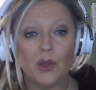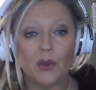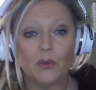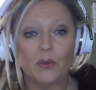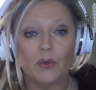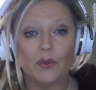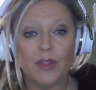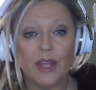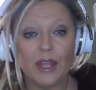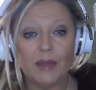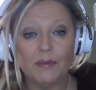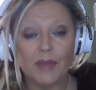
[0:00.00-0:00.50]

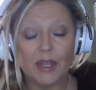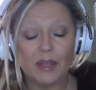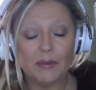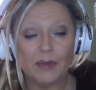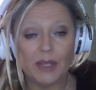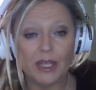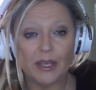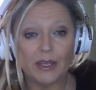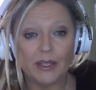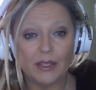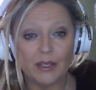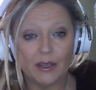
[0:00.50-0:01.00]
Well, they may
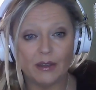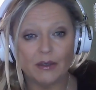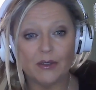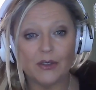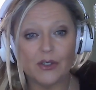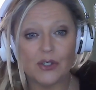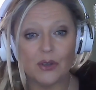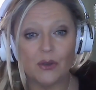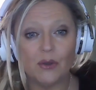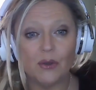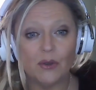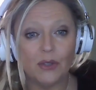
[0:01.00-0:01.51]
be a young
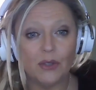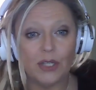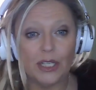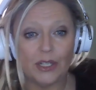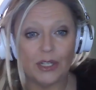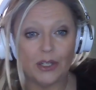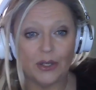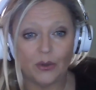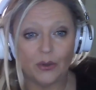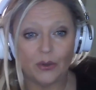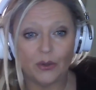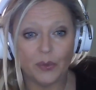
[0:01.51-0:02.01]
soul
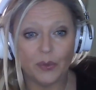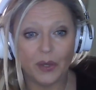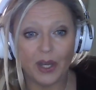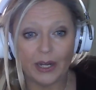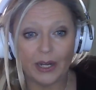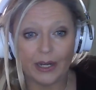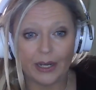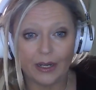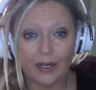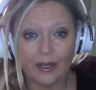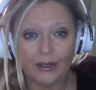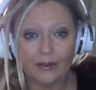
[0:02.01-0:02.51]
in an old
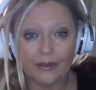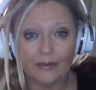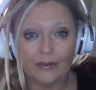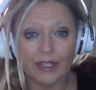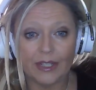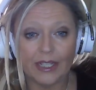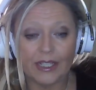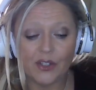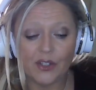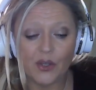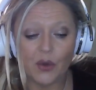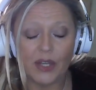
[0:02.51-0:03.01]
body,
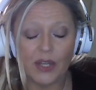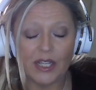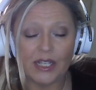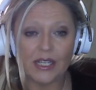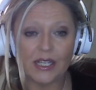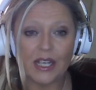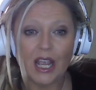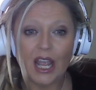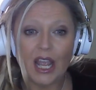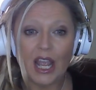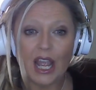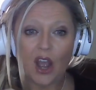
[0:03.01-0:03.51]
right? So
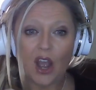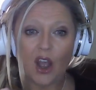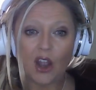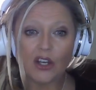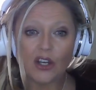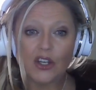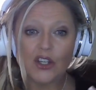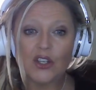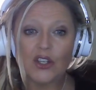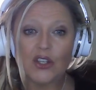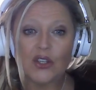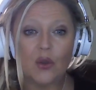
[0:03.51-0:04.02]
it's
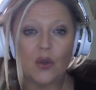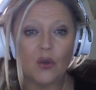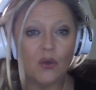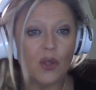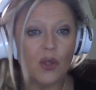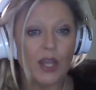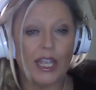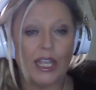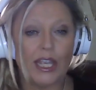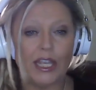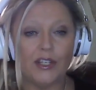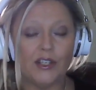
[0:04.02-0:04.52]
our
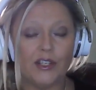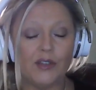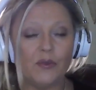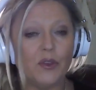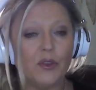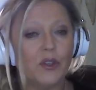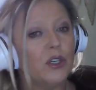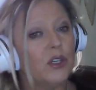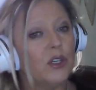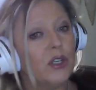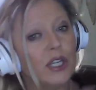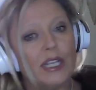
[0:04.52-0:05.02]
soul age. And
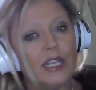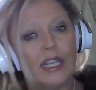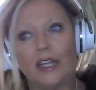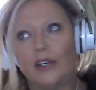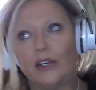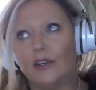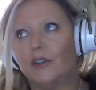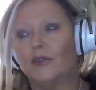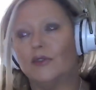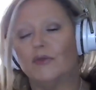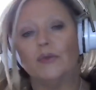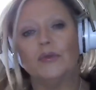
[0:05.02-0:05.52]
we're going to,
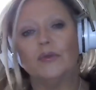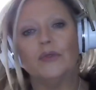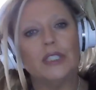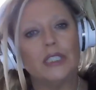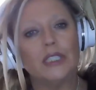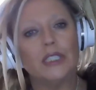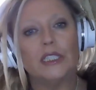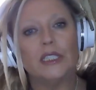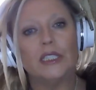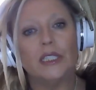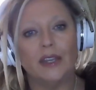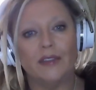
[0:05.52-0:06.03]
again,
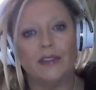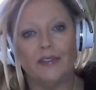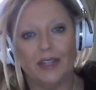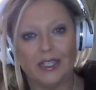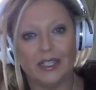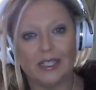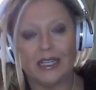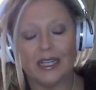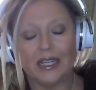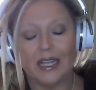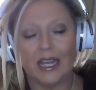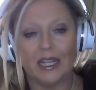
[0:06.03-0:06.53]
really dive
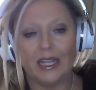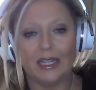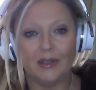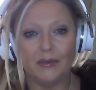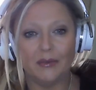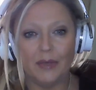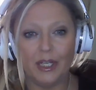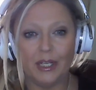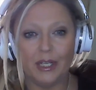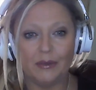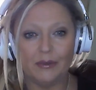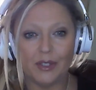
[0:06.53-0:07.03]
into that in
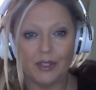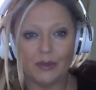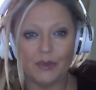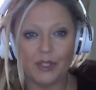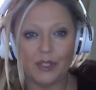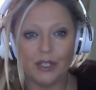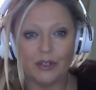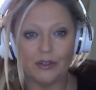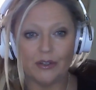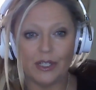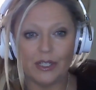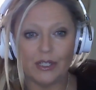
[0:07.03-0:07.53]
the mediumship
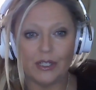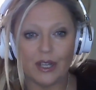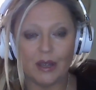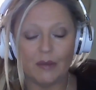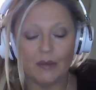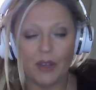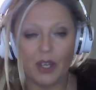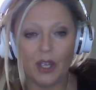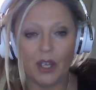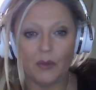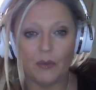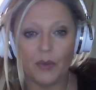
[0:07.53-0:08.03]
series
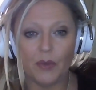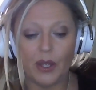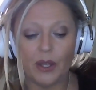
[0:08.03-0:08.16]
coming up.